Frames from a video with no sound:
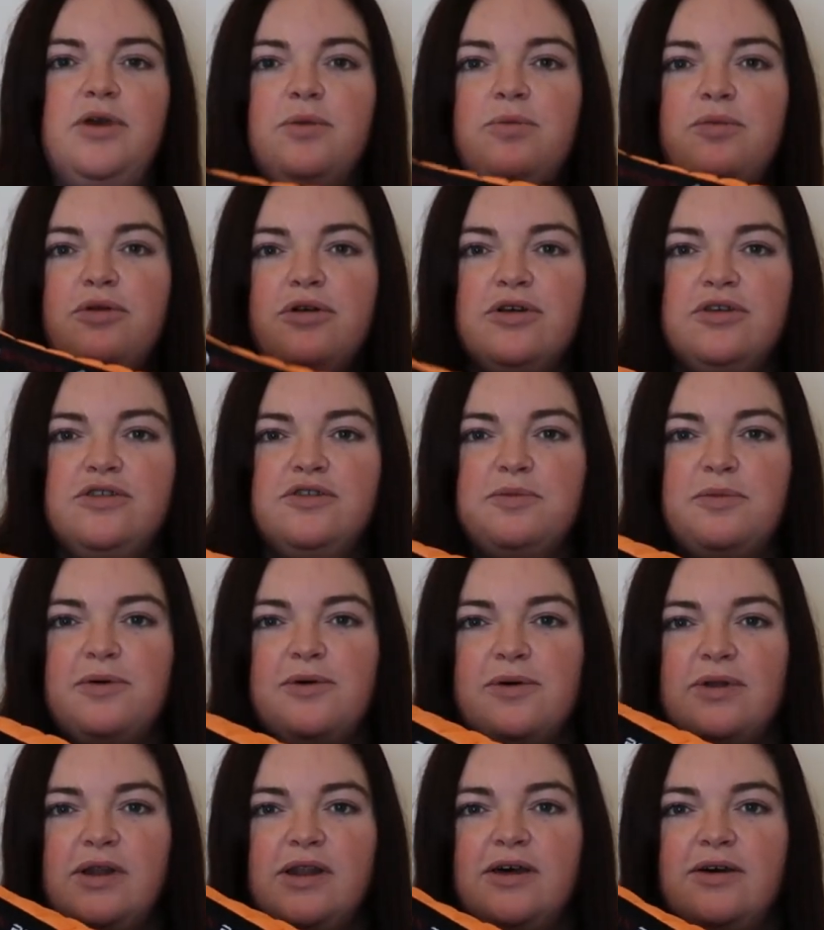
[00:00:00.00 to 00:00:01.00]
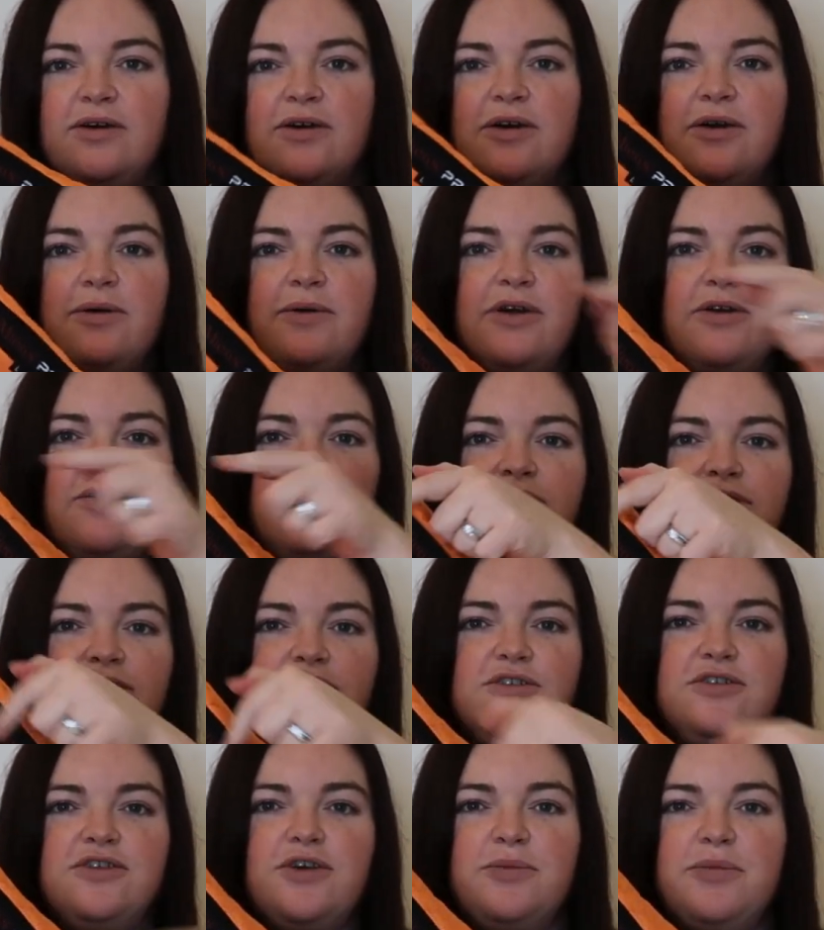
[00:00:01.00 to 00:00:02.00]
Mieux Pro Sport logo across
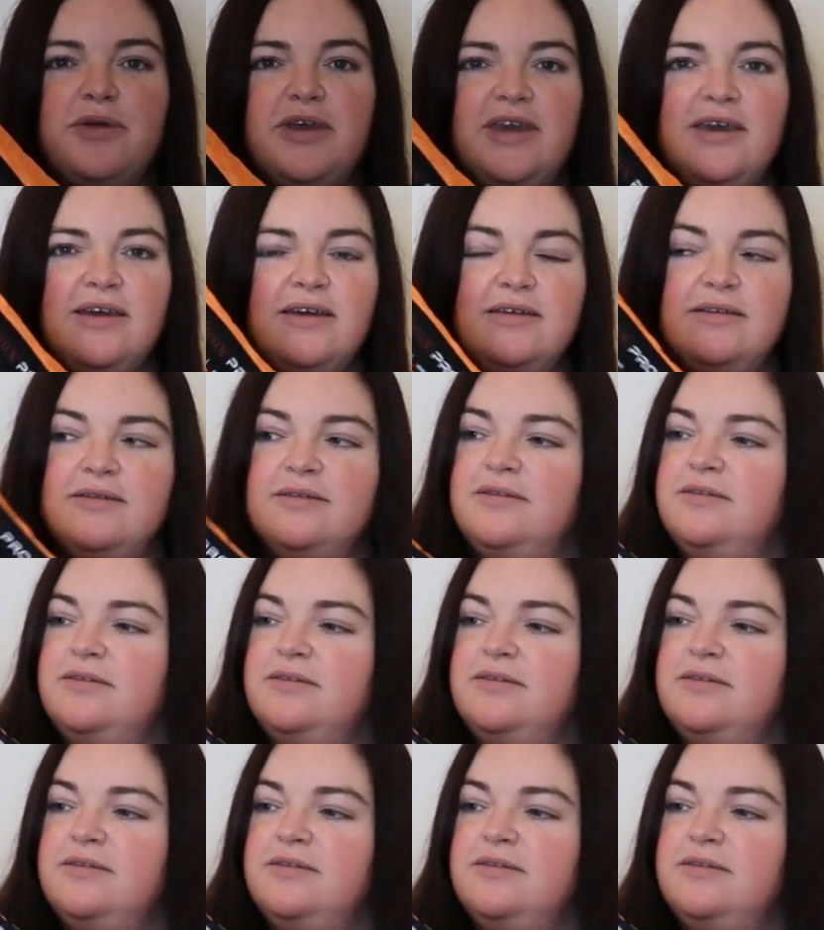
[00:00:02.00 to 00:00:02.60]
the top here.